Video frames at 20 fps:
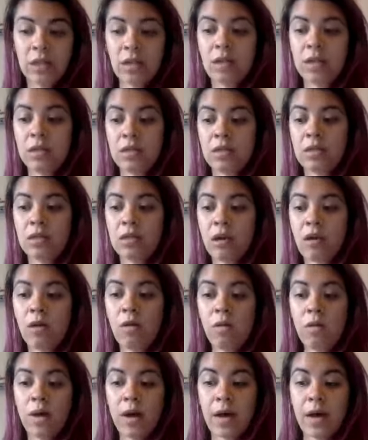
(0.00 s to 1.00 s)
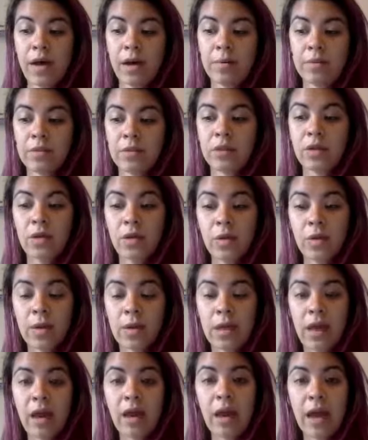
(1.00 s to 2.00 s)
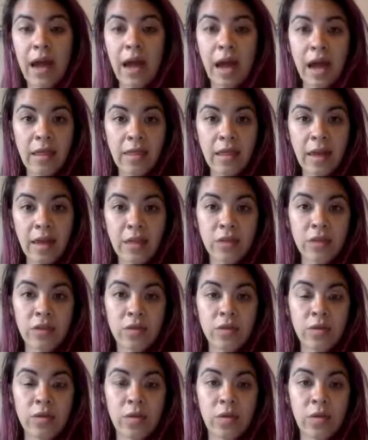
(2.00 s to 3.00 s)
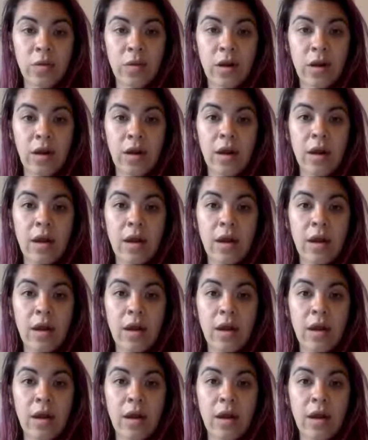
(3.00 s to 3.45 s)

So, um, so go in there and add that to your